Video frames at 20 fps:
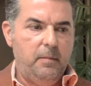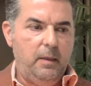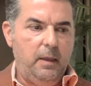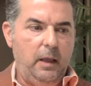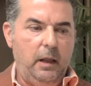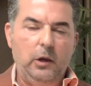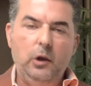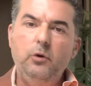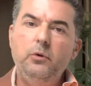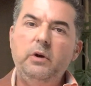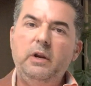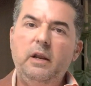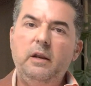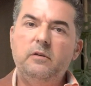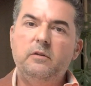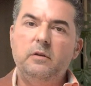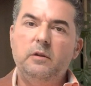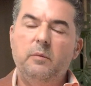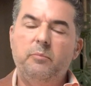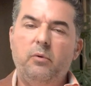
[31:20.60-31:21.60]
alluding
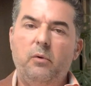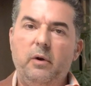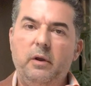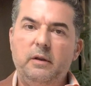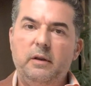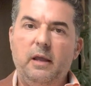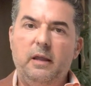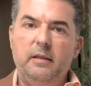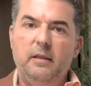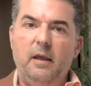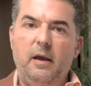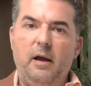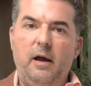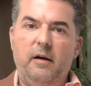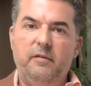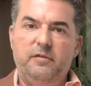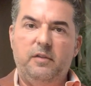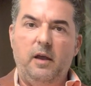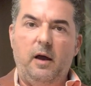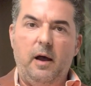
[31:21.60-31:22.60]
to the point that
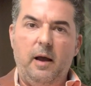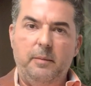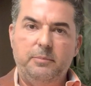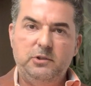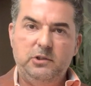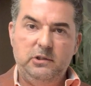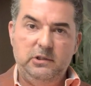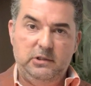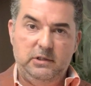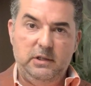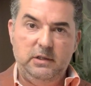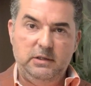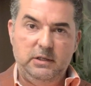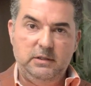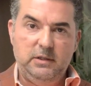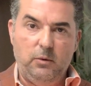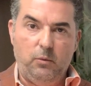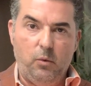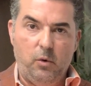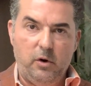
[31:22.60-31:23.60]
of the options, this is
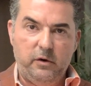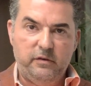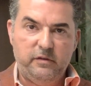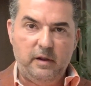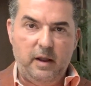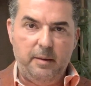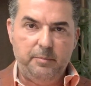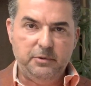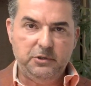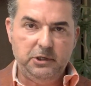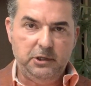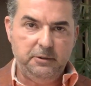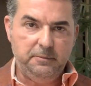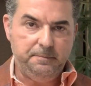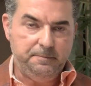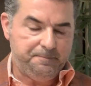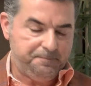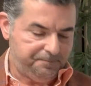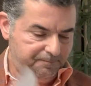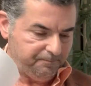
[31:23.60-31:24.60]
the worst
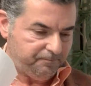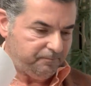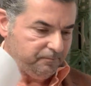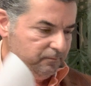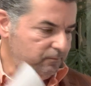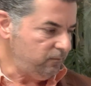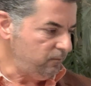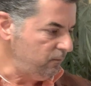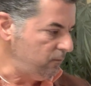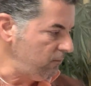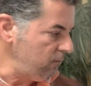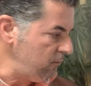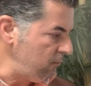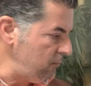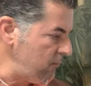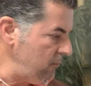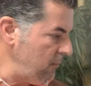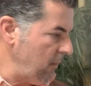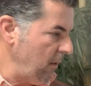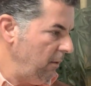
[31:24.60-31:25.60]
option,
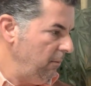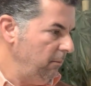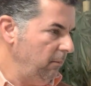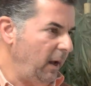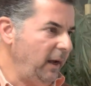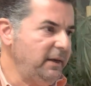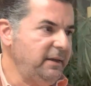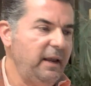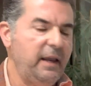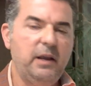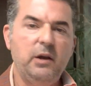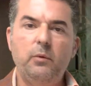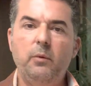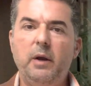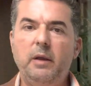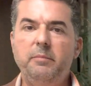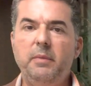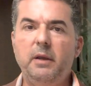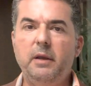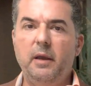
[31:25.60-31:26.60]
my
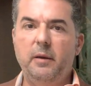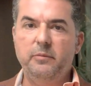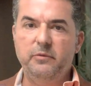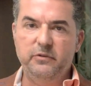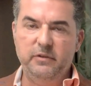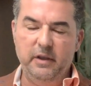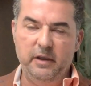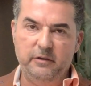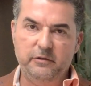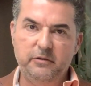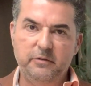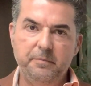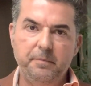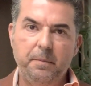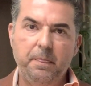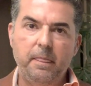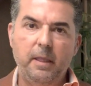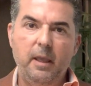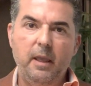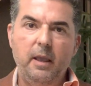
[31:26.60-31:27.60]
takeaway becomes this.
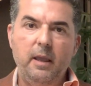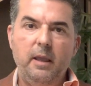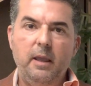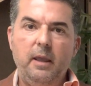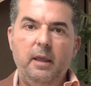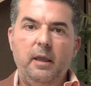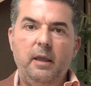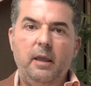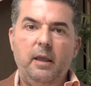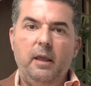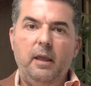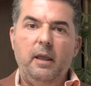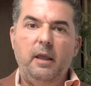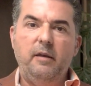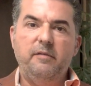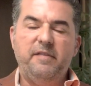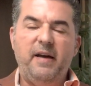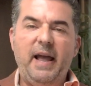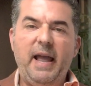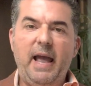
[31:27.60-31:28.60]

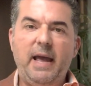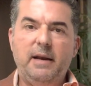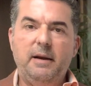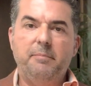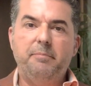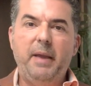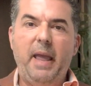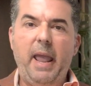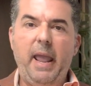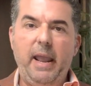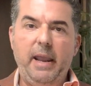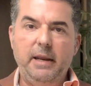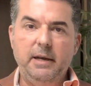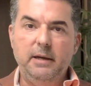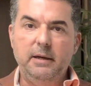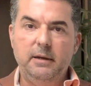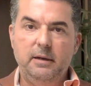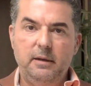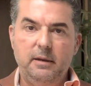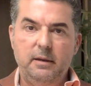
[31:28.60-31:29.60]
If I had a
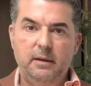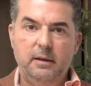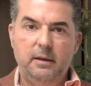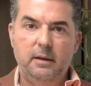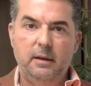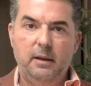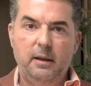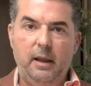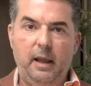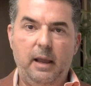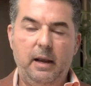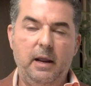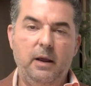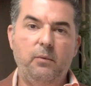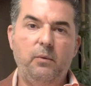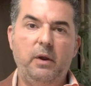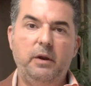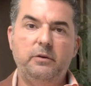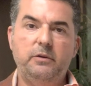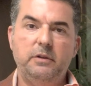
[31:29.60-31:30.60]
pain and I
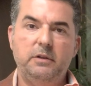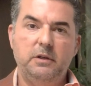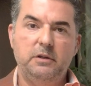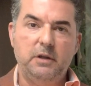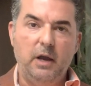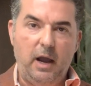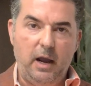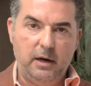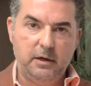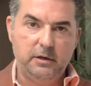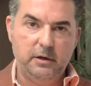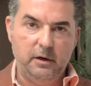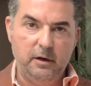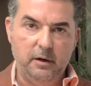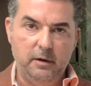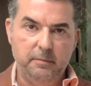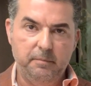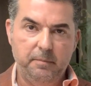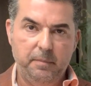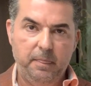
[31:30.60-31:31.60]
went to the
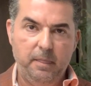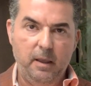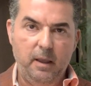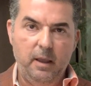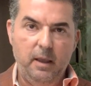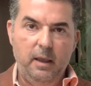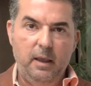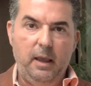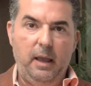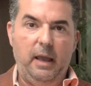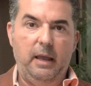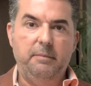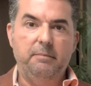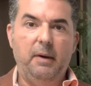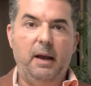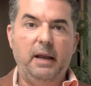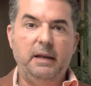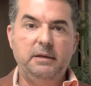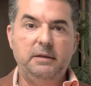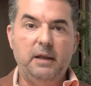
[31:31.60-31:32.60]
doctor and
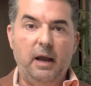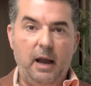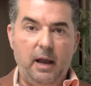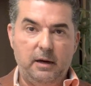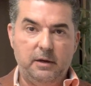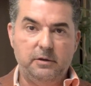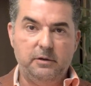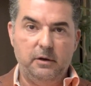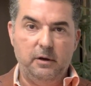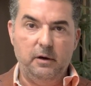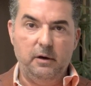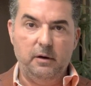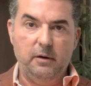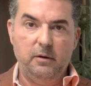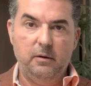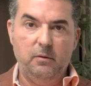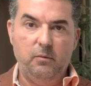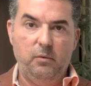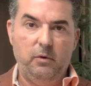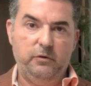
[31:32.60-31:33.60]
my doctor
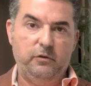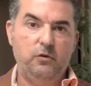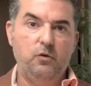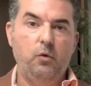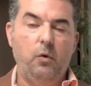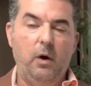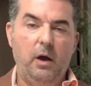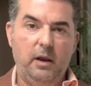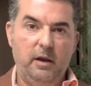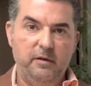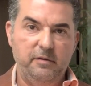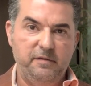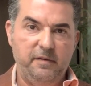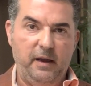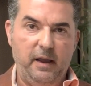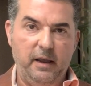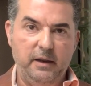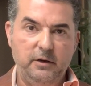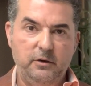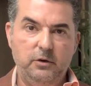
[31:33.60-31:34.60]
was
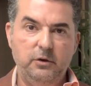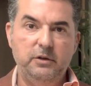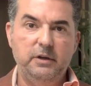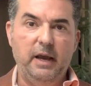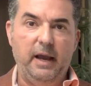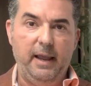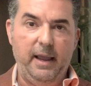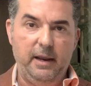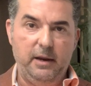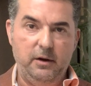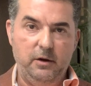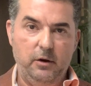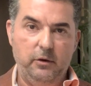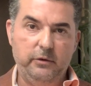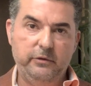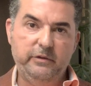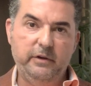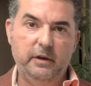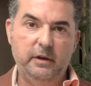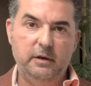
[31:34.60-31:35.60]
qualified to
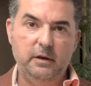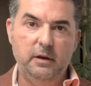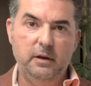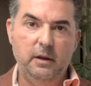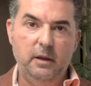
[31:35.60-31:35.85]
diagnose it,